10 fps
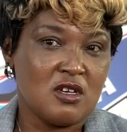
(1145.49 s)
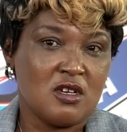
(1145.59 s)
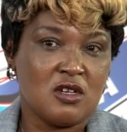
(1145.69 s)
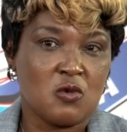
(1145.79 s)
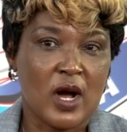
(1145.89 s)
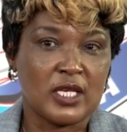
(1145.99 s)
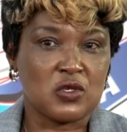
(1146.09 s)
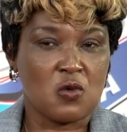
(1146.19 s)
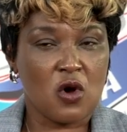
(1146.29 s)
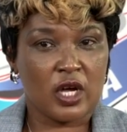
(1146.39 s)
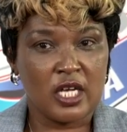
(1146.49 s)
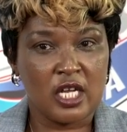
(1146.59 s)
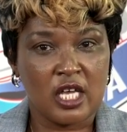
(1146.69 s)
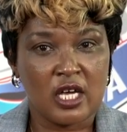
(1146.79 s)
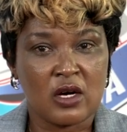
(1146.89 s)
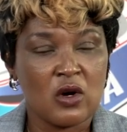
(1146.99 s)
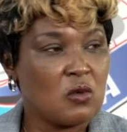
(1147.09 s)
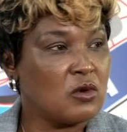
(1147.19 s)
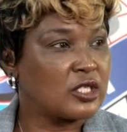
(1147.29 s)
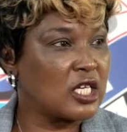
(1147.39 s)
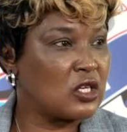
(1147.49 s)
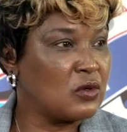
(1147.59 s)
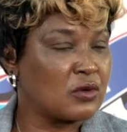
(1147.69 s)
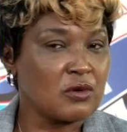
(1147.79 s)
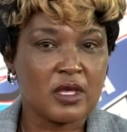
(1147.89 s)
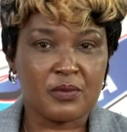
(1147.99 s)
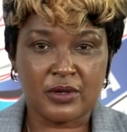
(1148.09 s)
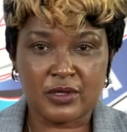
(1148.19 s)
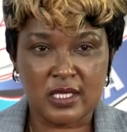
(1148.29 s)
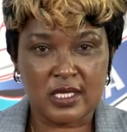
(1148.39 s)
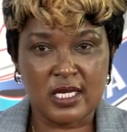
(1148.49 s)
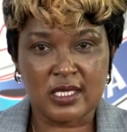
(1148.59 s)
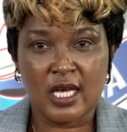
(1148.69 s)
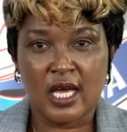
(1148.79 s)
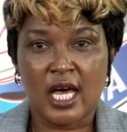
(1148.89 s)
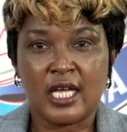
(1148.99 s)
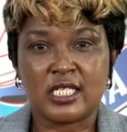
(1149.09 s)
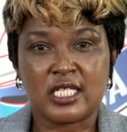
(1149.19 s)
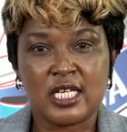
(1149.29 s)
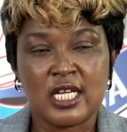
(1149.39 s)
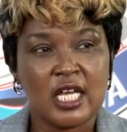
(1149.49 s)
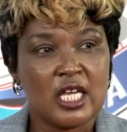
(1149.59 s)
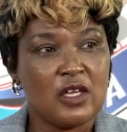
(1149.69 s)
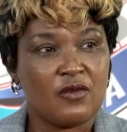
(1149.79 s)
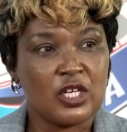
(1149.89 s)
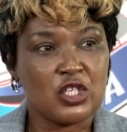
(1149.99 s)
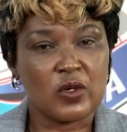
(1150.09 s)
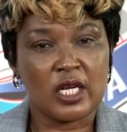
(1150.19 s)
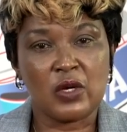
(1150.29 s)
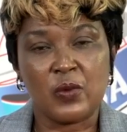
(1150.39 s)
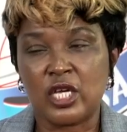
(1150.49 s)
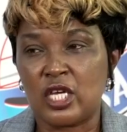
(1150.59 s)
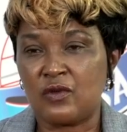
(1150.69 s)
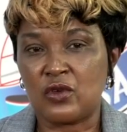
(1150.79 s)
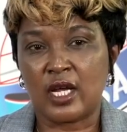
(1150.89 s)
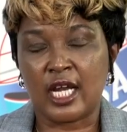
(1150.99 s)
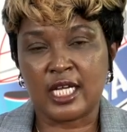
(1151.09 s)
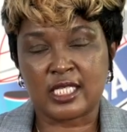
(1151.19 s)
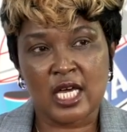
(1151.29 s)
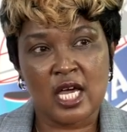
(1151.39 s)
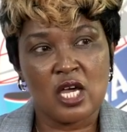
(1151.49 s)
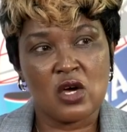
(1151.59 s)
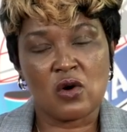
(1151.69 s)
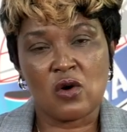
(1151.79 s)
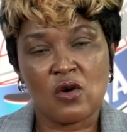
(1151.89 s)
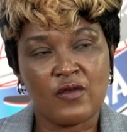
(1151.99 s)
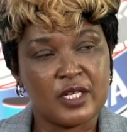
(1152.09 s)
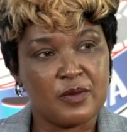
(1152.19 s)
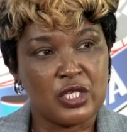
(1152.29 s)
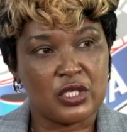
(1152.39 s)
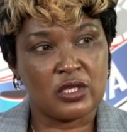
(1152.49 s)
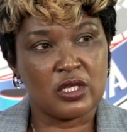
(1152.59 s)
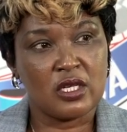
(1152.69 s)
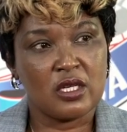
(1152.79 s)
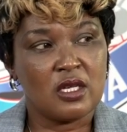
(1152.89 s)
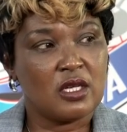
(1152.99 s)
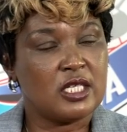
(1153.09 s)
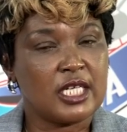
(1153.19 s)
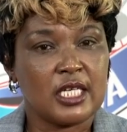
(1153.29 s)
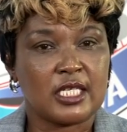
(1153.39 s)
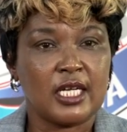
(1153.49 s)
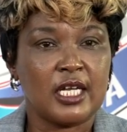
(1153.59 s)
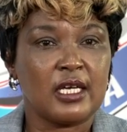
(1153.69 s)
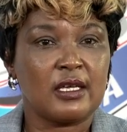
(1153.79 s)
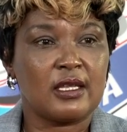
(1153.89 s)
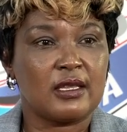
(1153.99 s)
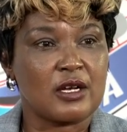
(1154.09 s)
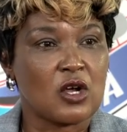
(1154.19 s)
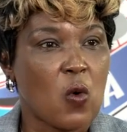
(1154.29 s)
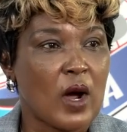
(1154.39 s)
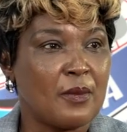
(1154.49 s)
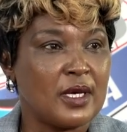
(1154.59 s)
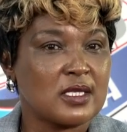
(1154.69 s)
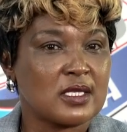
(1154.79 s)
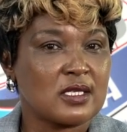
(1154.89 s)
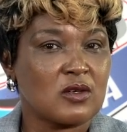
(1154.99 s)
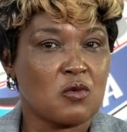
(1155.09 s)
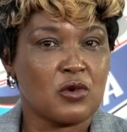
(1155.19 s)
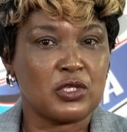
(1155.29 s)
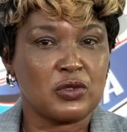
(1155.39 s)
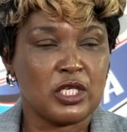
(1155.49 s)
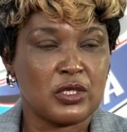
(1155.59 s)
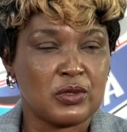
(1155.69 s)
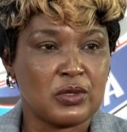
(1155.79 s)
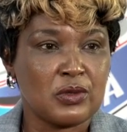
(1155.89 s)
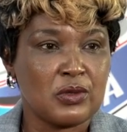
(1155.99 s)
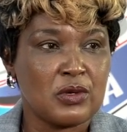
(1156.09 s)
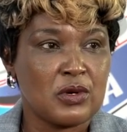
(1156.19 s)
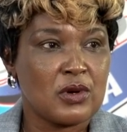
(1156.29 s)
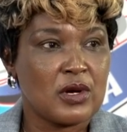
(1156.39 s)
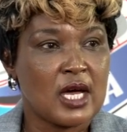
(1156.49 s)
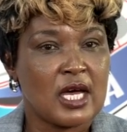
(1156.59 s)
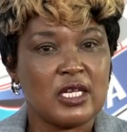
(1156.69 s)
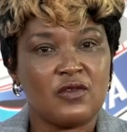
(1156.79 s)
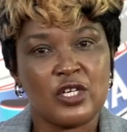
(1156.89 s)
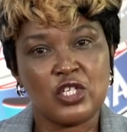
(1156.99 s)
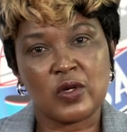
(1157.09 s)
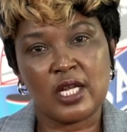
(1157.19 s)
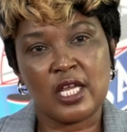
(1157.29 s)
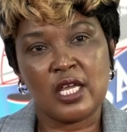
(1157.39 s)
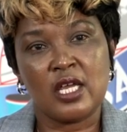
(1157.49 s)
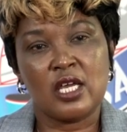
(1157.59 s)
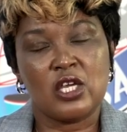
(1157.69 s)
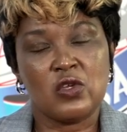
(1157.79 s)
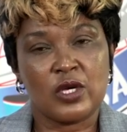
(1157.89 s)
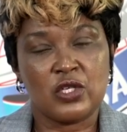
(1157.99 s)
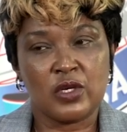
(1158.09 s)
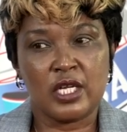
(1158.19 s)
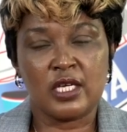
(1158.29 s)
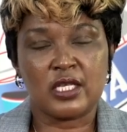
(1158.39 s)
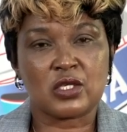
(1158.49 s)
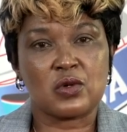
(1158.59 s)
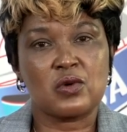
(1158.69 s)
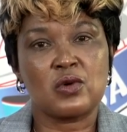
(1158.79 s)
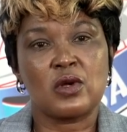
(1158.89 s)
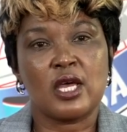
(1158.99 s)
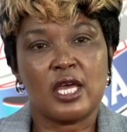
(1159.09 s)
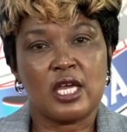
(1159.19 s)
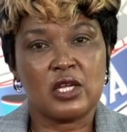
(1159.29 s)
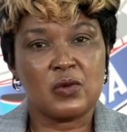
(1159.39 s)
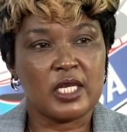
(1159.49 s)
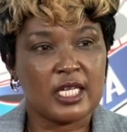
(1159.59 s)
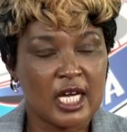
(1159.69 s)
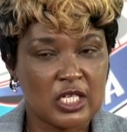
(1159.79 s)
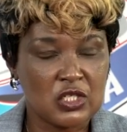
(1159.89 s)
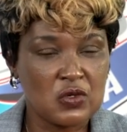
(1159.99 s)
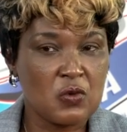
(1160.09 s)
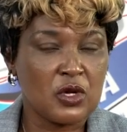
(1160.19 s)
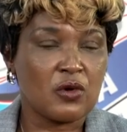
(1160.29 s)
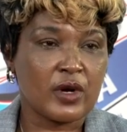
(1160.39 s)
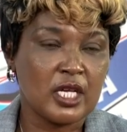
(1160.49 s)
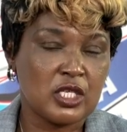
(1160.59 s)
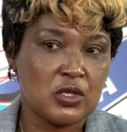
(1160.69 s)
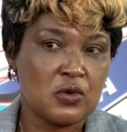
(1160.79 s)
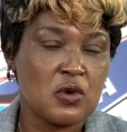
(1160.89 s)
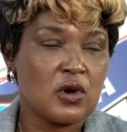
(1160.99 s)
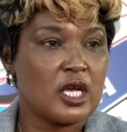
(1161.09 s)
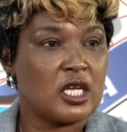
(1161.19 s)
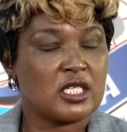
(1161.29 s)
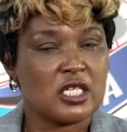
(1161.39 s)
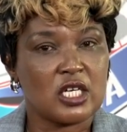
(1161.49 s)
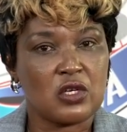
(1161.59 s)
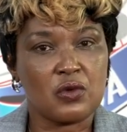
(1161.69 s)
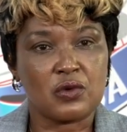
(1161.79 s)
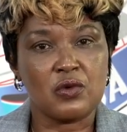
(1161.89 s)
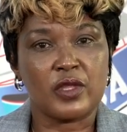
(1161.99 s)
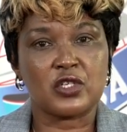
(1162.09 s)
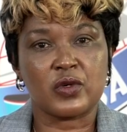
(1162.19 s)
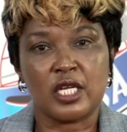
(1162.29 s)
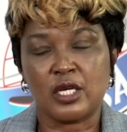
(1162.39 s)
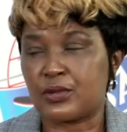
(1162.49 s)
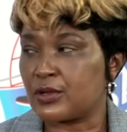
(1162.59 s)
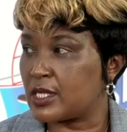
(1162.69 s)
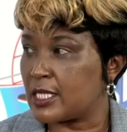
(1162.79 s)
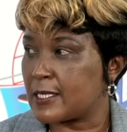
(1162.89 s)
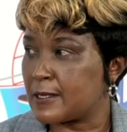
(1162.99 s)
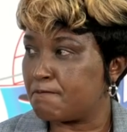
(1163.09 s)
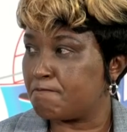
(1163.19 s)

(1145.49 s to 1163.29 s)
And once you walk in here, we'll take you through the processes until eventually we give you a letter of admission detailing the requirements, what you need to do, and eventually you are joining the school and we induct you, we orient you, and take you through the training process.